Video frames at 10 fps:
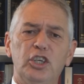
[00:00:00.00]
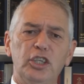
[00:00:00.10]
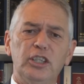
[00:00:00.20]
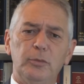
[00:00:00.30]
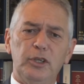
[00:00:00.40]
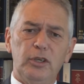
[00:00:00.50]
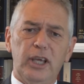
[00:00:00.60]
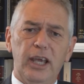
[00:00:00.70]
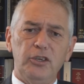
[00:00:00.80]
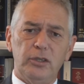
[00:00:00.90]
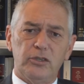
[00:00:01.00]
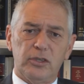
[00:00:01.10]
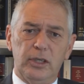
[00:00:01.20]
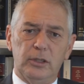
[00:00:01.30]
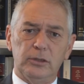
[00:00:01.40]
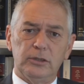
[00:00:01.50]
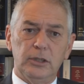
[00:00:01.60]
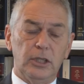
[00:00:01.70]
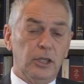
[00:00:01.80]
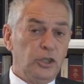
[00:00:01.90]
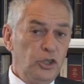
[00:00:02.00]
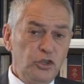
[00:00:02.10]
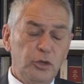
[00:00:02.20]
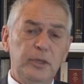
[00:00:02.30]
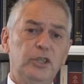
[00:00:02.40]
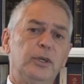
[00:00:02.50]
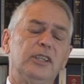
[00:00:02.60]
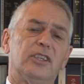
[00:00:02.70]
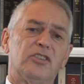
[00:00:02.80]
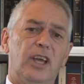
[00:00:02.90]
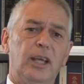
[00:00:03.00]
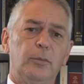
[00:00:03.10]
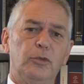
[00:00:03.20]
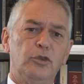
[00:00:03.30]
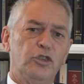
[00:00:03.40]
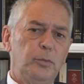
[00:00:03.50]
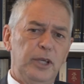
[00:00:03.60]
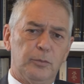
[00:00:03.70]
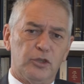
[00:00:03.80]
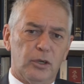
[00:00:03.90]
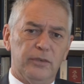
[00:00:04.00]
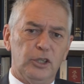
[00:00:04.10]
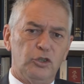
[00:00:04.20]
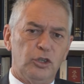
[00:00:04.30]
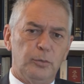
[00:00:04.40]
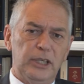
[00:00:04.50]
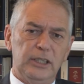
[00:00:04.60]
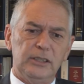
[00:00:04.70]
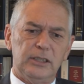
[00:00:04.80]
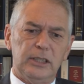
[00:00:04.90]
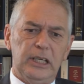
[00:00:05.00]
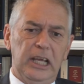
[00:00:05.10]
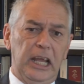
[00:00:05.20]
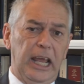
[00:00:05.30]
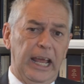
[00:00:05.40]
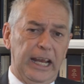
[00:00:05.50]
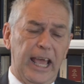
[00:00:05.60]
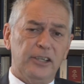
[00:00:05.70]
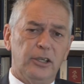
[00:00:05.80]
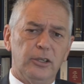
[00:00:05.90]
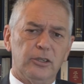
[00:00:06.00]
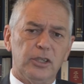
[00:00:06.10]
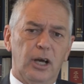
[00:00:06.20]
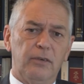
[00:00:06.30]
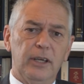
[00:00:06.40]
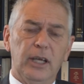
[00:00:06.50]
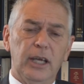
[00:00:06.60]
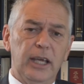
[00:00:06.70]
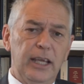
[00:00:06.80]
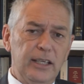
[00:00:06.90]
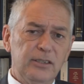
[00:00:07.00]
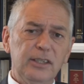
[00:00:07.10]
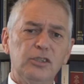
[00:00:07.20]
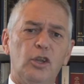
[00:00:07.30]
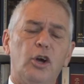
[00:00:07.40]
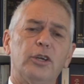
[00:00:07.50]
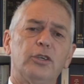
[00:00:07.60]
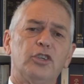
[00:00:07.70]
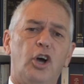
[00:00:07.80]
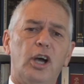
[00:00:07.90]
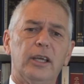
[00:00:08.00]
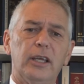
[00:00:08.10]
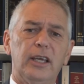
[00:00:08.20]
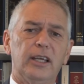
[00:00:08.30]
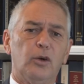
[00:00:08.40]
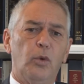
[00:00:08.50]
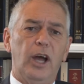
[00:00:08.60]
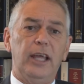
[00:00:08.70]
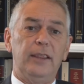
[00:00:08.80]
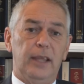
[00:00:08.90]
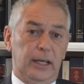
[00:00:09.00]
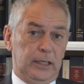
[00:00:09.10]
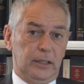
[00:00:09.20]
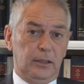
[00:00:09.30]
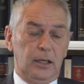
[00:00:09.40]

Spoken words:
good communication skills. You should be doing the same. You should be observing, you should be listening, and asking yourself, is this lawyer talking in a way that